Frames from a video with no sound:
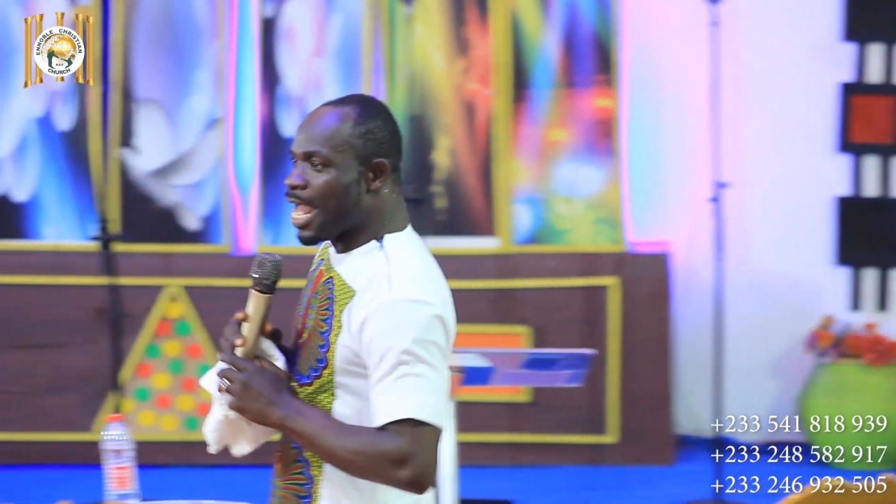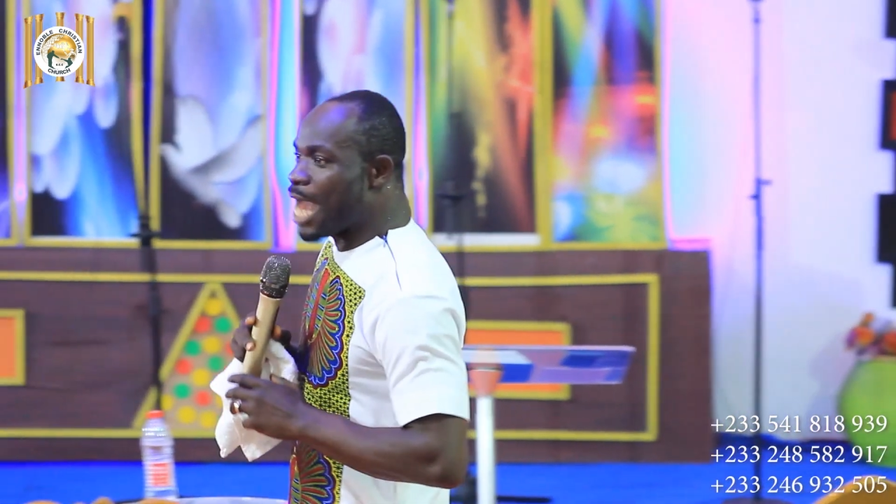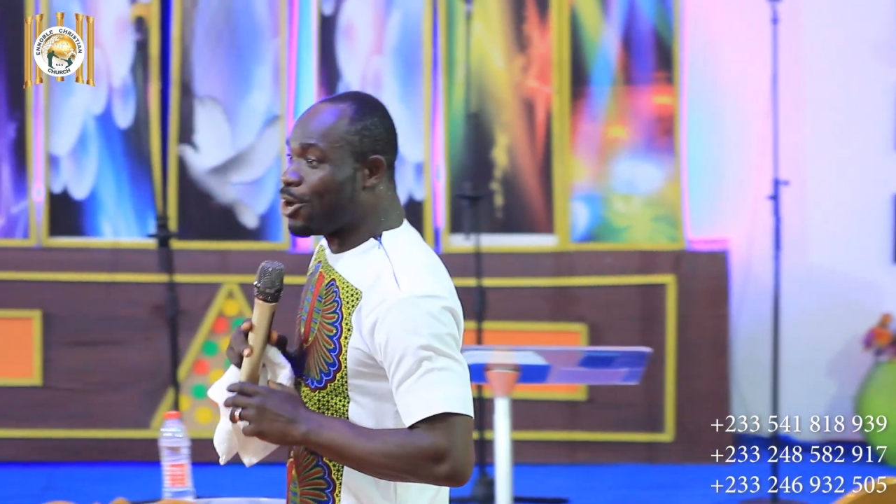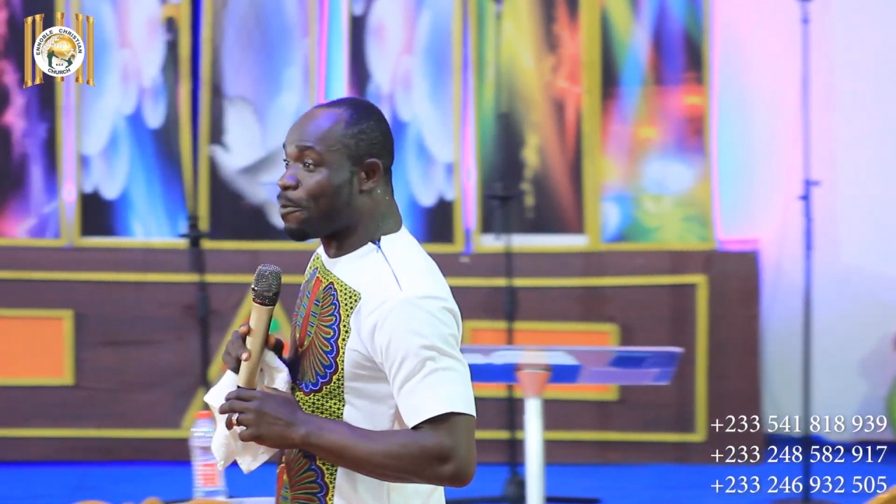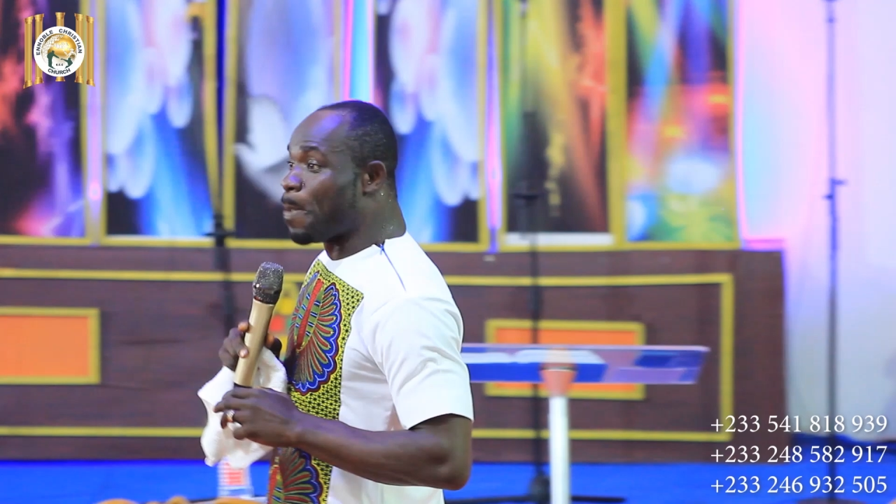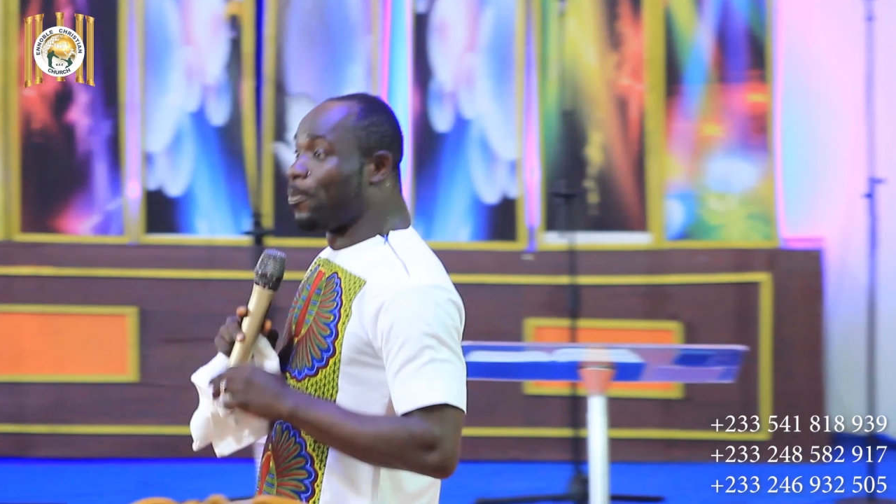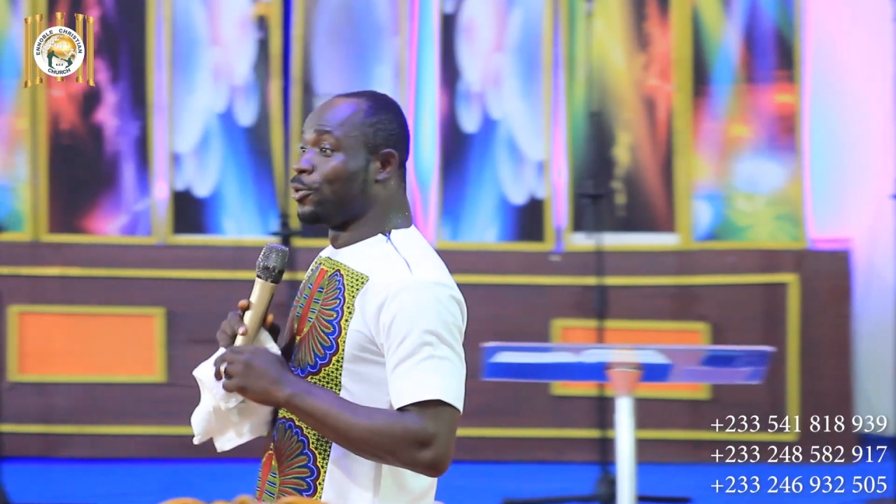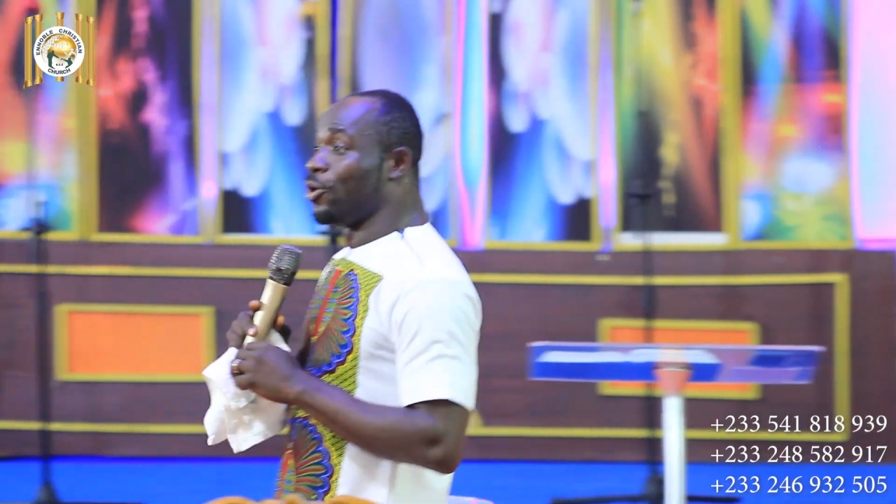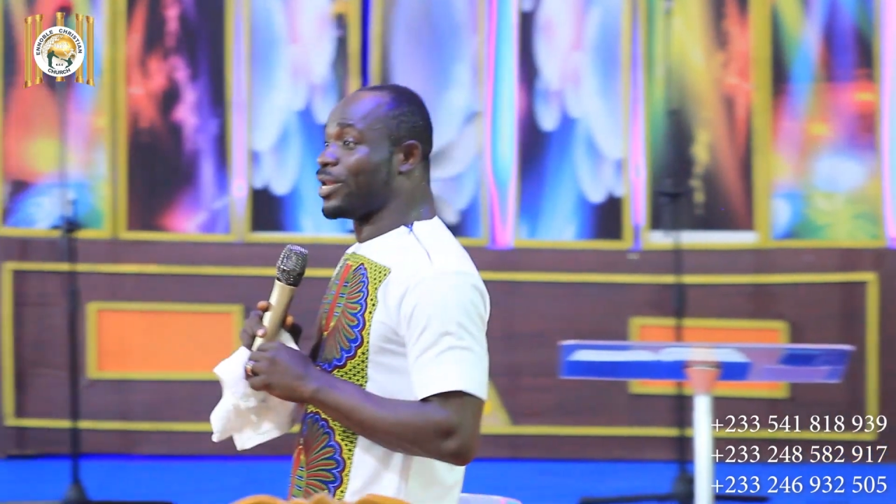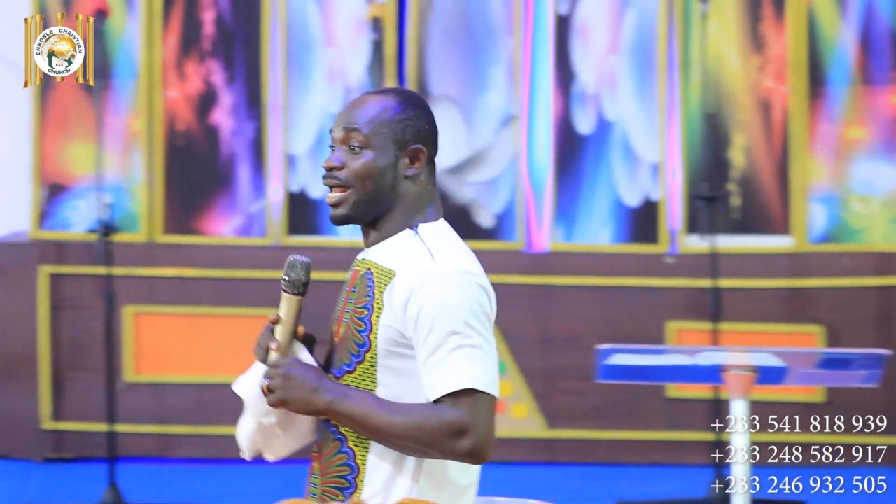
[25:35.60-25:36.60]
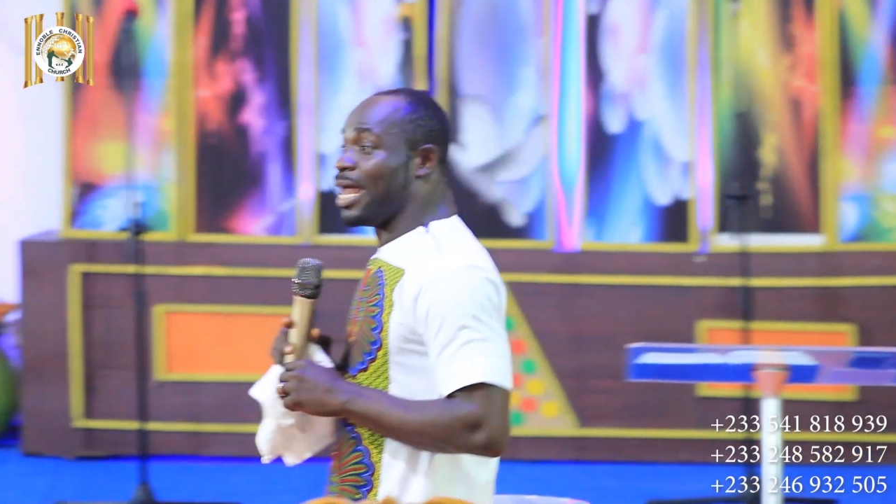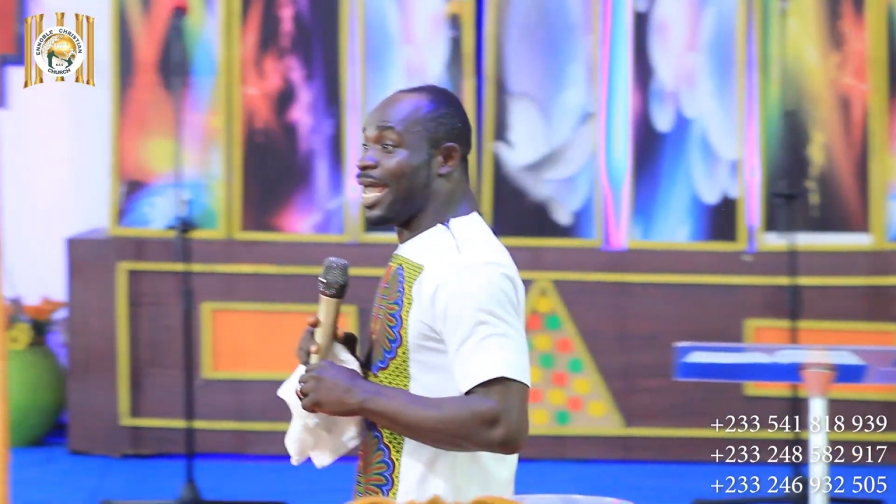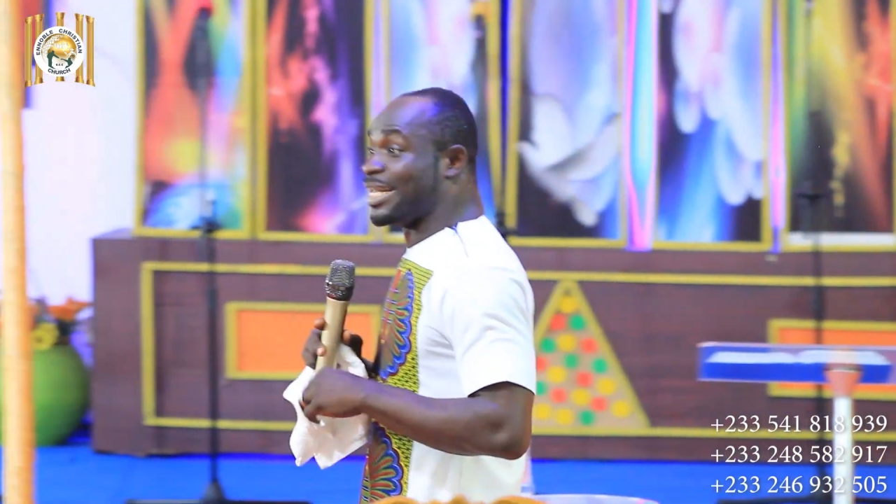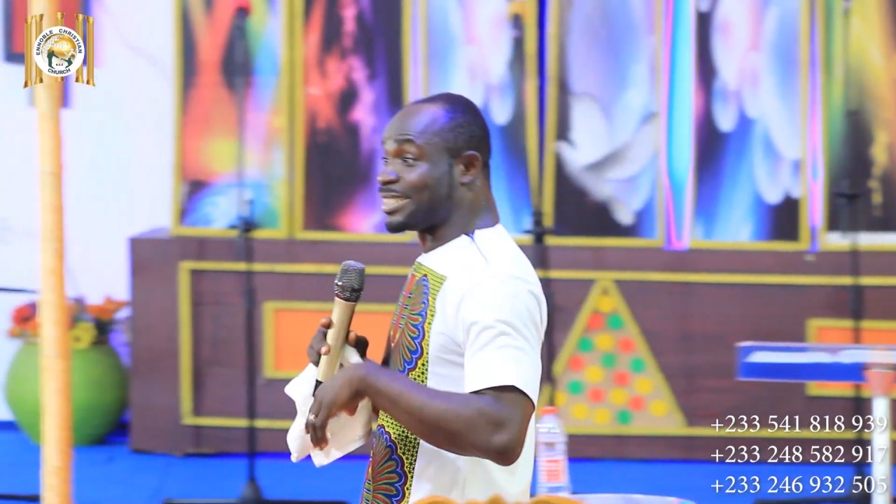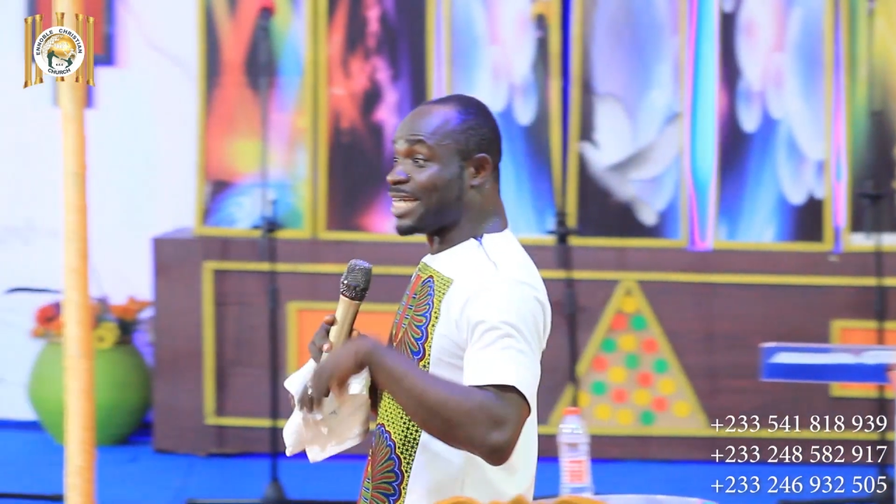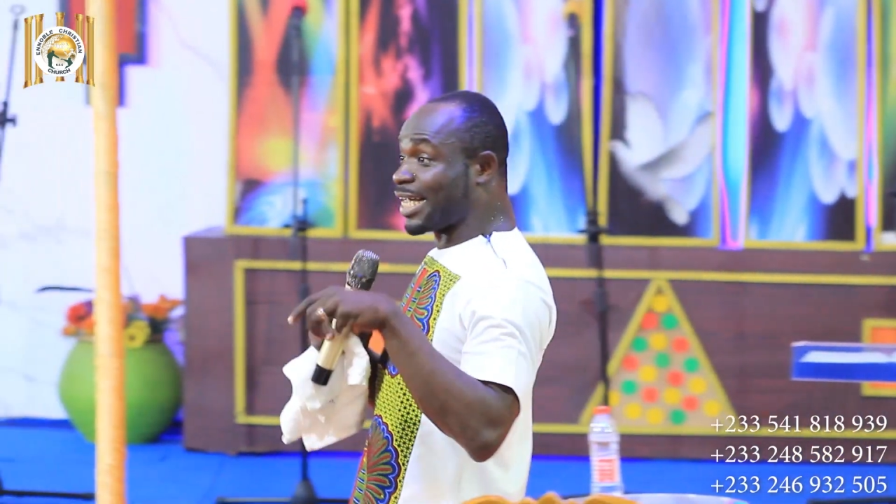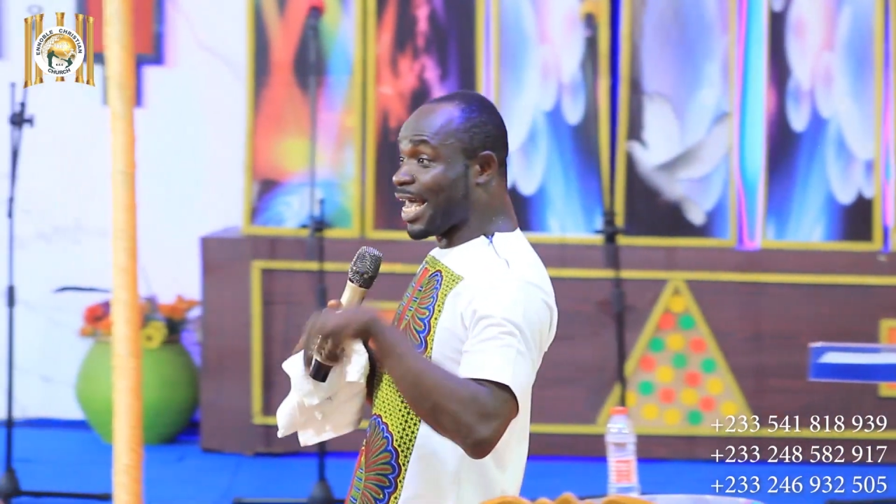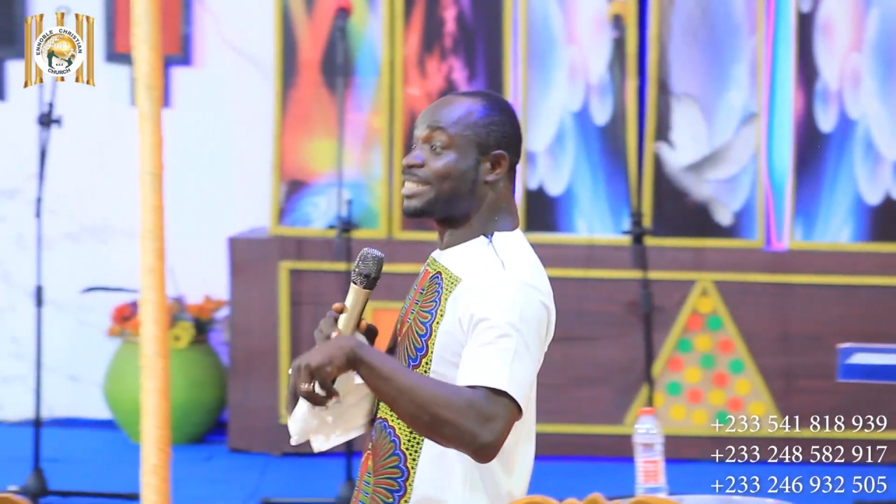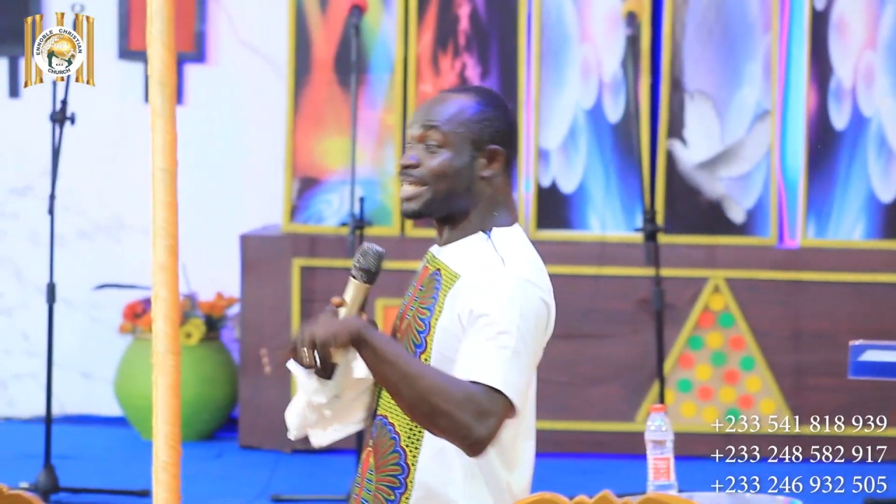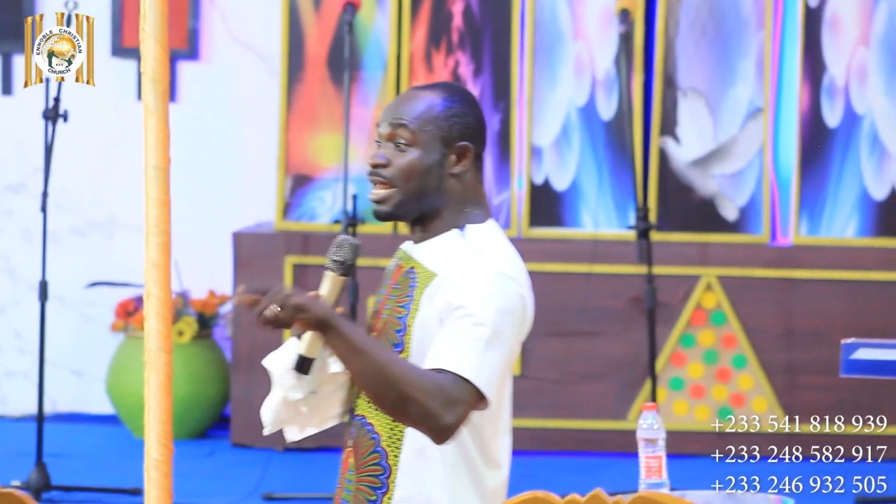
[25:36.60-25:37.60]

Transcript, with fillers: A lot of people know that it is a curse